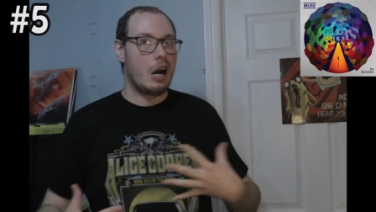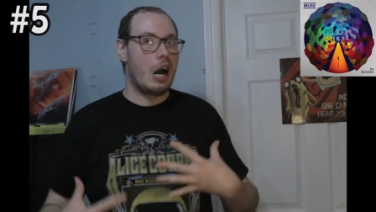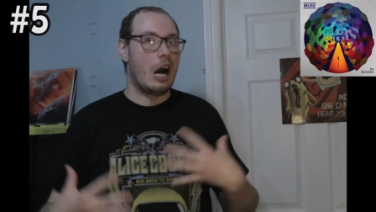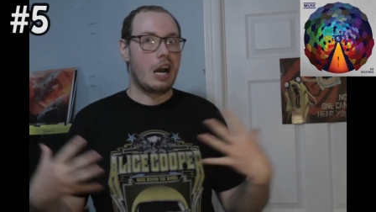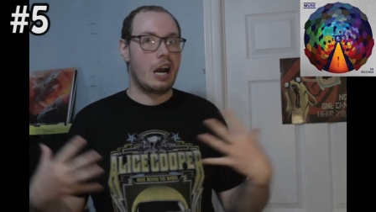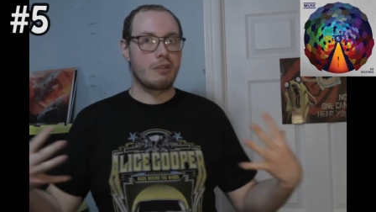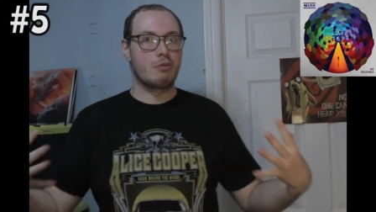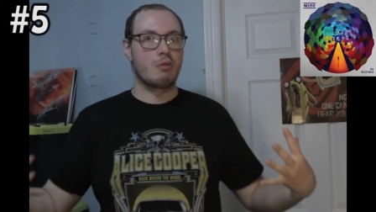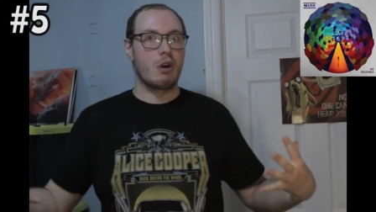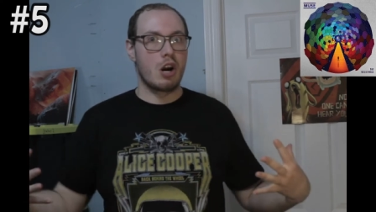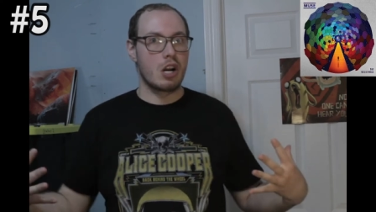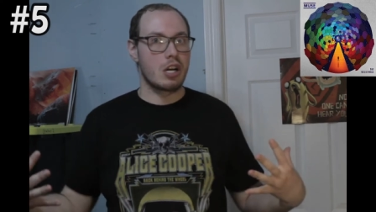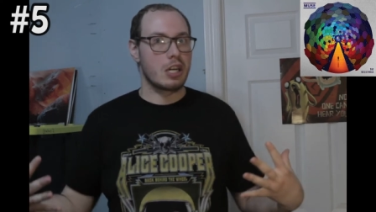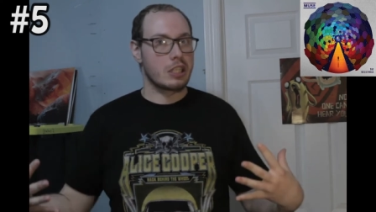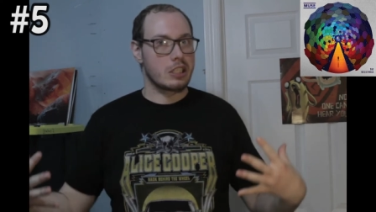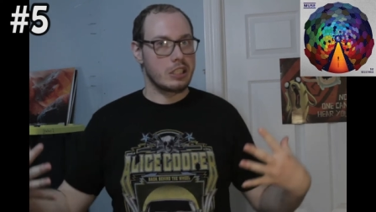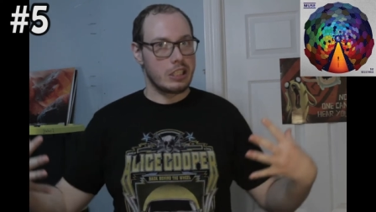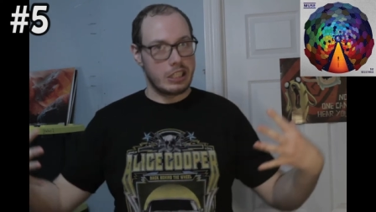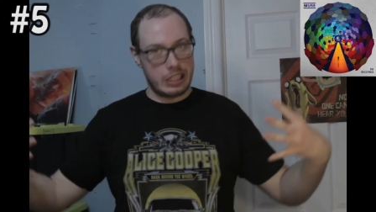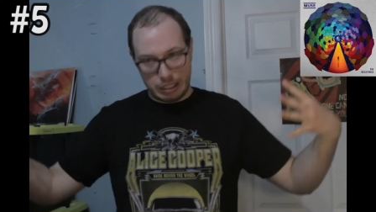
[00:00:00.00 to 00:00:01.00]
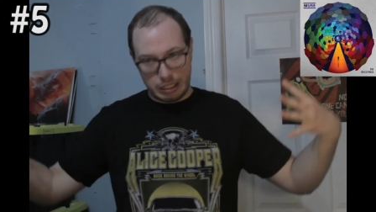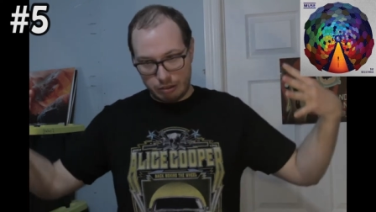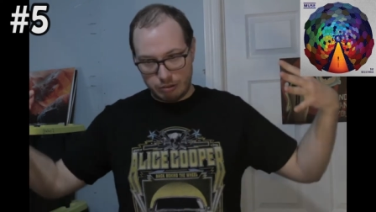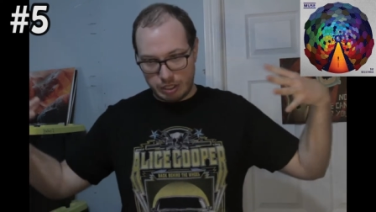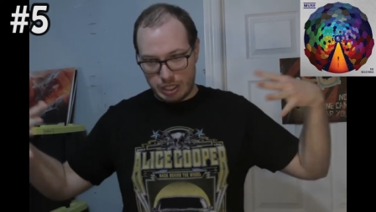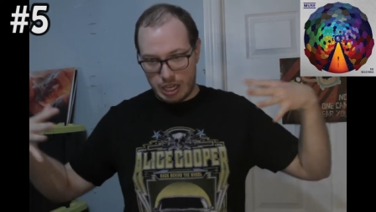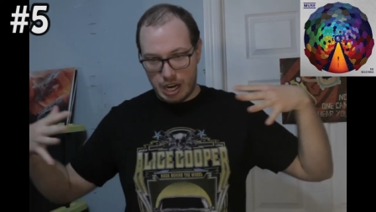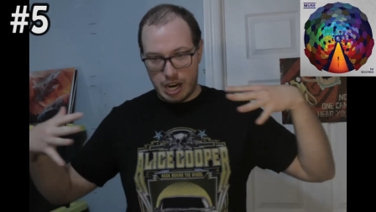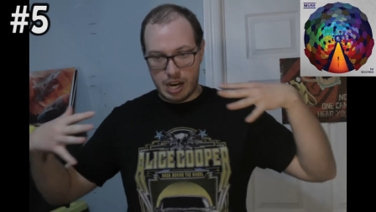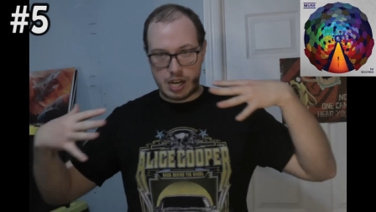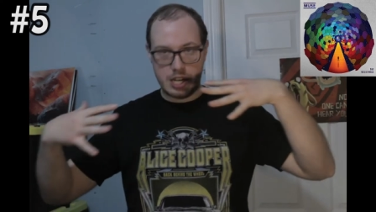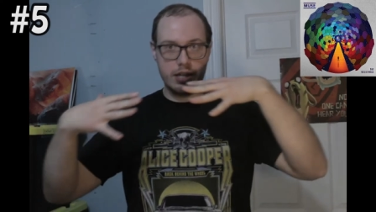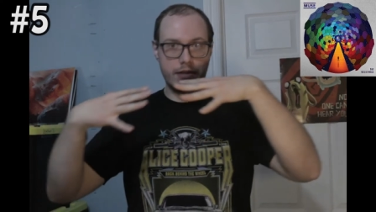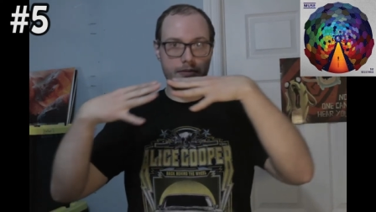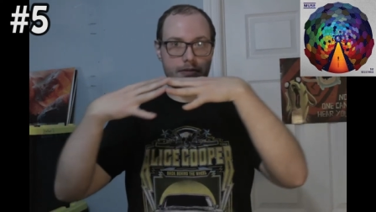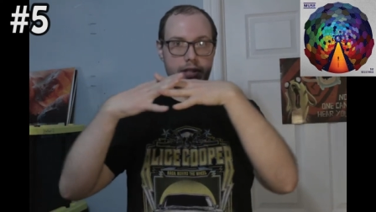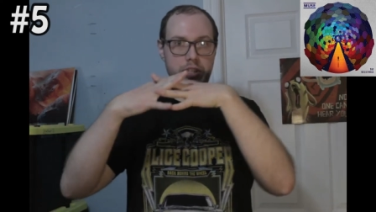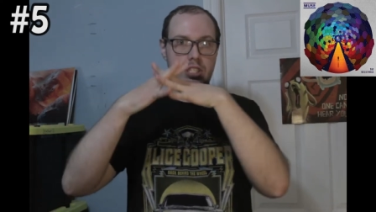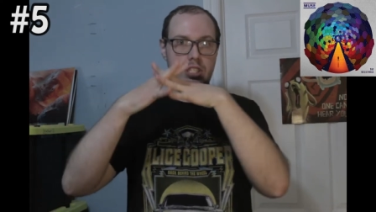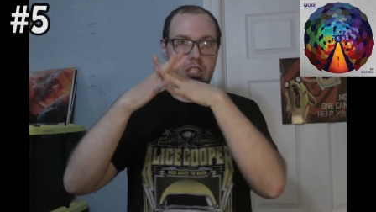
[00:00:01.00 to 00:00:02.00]
Ironically, it was kind of
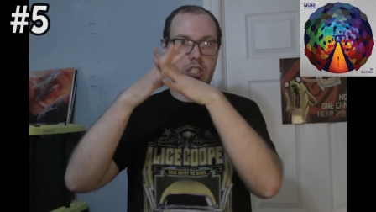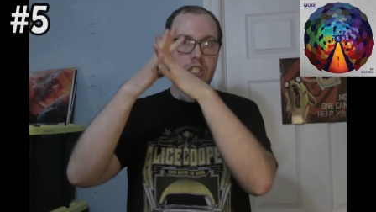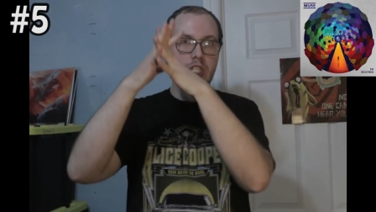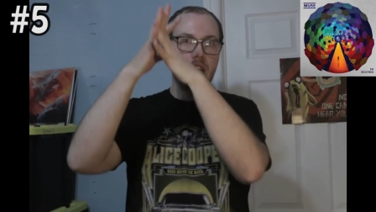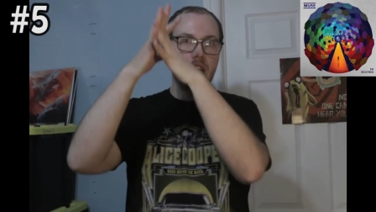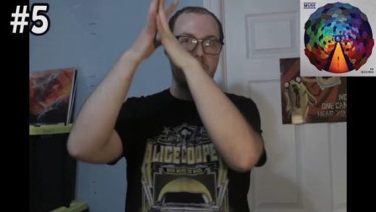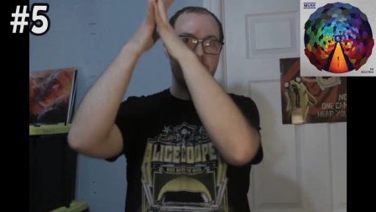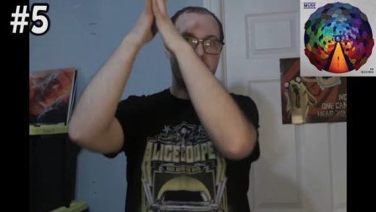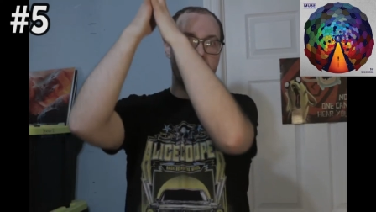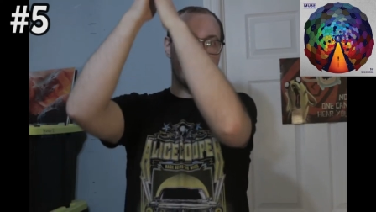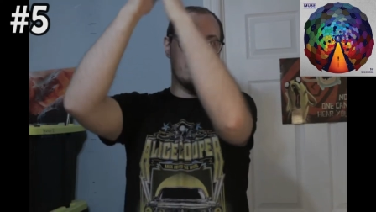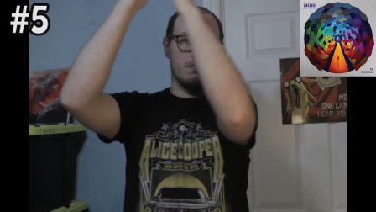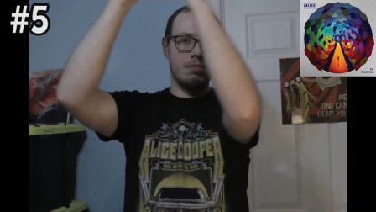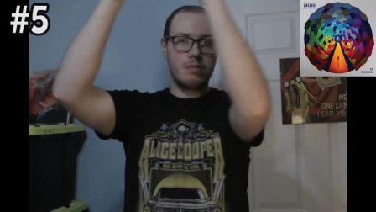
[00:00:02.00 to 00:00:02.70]
in the same